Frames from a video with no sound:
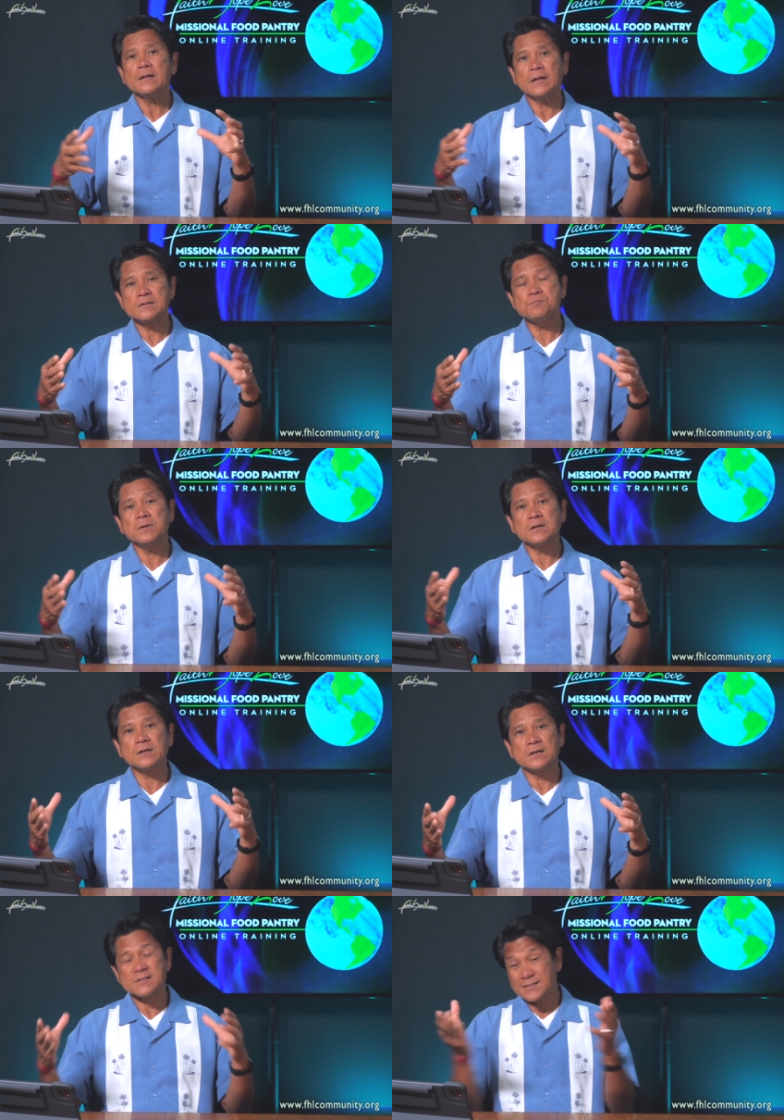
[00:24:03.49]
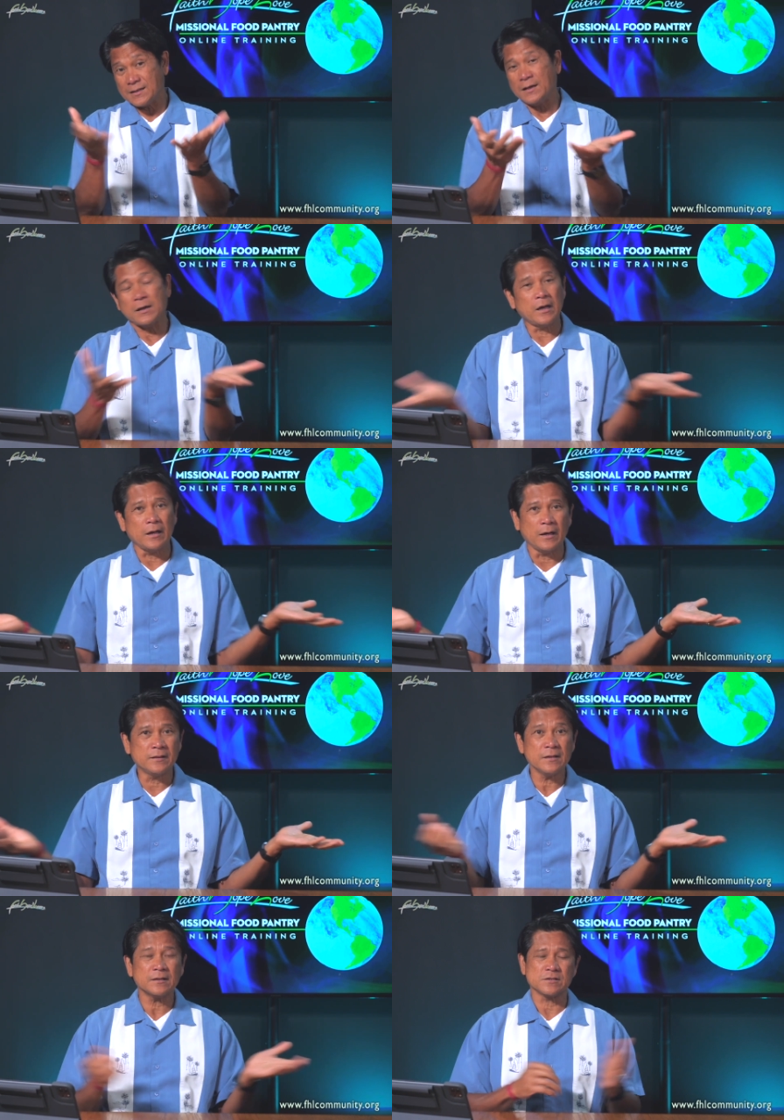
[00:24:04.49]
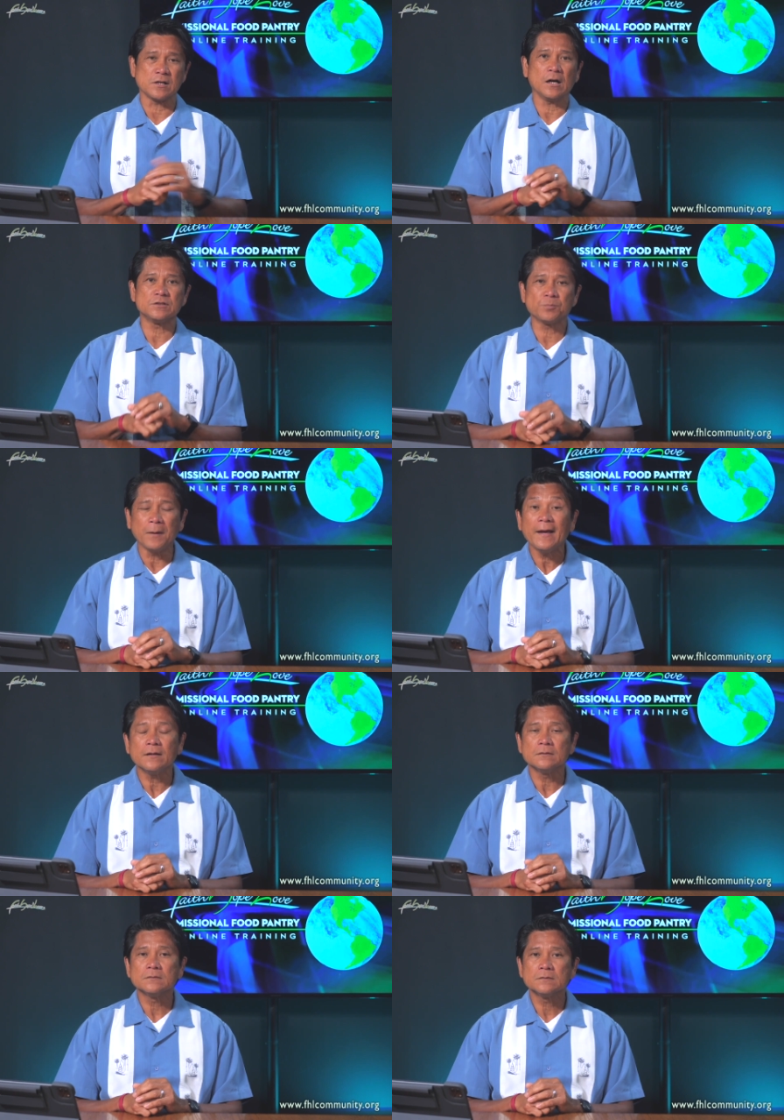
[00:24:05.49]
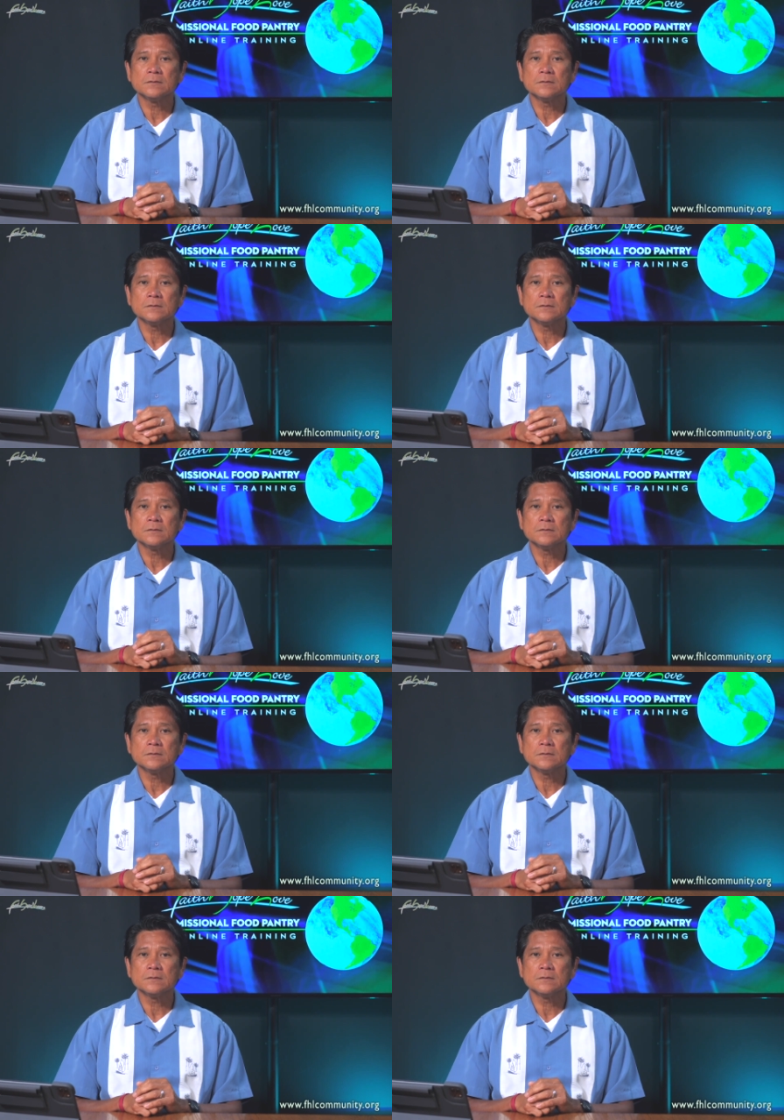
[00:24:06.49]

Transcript: That's because I think that's God's plan.